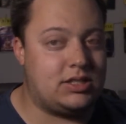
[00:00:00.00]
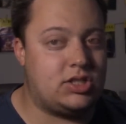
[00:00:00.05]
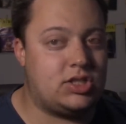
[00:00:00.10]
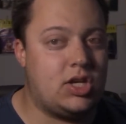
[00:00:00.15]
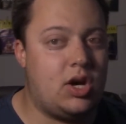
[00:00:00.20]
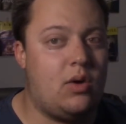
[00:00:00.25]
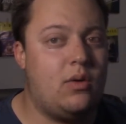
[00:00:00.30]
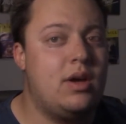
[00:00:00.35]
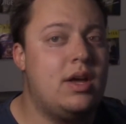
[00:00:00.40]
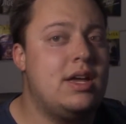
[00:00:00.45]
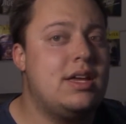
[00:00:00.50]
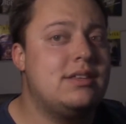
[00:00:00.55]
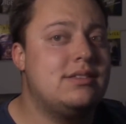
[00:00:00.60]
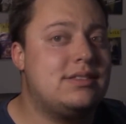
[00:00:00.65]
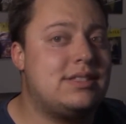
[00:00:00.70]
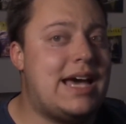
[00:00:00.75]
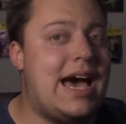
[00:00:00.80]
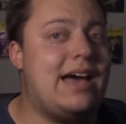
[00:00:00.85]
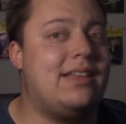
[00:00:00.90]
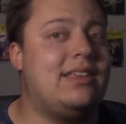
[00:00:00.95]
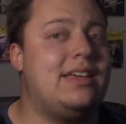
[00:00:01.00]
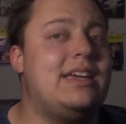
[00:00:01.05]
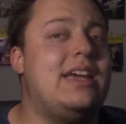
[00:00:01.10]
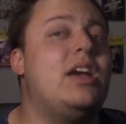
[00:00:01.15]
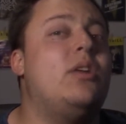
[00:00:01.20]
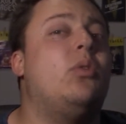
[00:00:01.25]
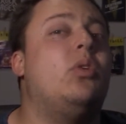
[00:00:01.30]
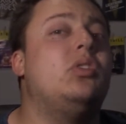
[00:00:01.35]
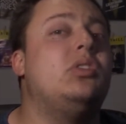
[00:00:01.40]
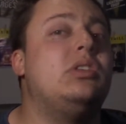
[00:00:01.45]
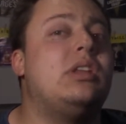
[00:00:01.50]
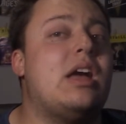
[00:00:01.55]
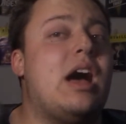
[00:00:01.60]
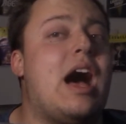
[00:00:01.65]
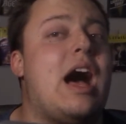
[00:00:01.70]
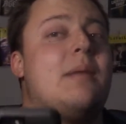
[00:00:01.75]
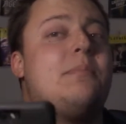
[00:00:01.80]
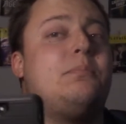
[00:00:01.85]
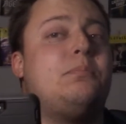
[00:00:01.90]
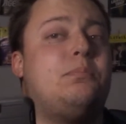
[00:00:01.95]
So, sadly, it will
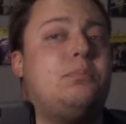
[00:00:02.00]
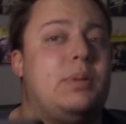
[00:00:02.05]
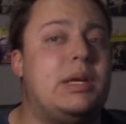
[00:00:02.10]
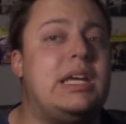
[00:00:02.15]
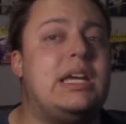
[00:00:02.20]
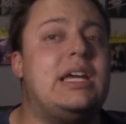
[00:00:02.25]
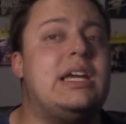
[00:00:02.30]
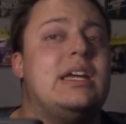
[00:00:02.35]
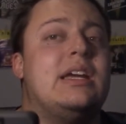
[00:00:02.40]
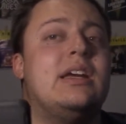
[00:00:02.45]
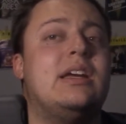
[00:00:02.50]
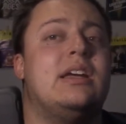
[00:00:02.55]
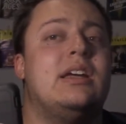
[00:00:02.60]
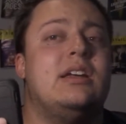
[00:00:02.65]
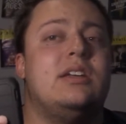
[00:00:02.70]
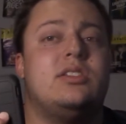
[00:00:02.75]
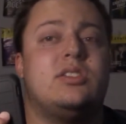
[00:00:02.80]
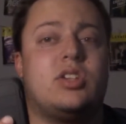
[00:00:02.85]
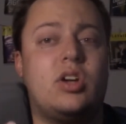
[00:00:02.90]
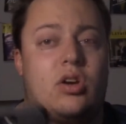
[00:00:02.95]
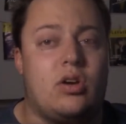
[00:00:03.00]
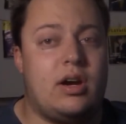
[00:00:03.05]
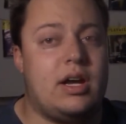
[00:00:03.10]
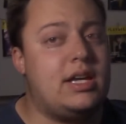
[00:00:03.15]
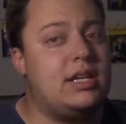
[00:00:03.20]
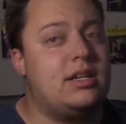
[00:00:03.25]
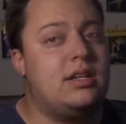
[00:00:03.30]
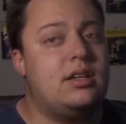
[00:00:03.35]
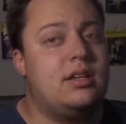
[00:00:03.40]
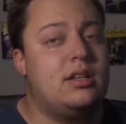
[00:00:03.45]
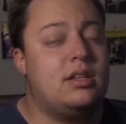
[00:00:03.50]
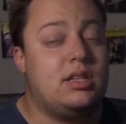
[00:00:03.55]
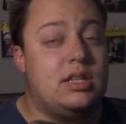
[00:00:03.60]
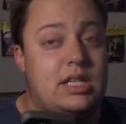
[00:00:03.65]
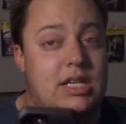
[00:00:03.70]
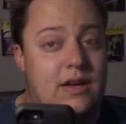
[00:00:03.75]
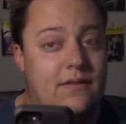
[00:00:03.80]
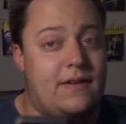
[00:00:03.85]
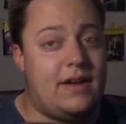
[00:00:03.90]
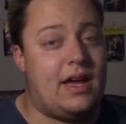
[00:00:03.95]
not be during
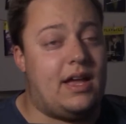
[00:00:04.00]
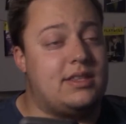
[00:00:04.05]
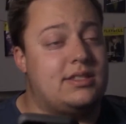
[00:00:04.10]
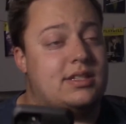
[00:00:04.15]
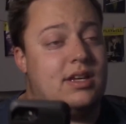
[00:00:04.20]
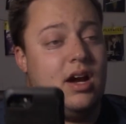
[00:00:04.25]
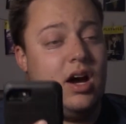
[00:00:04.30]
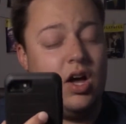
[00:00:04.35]
the event.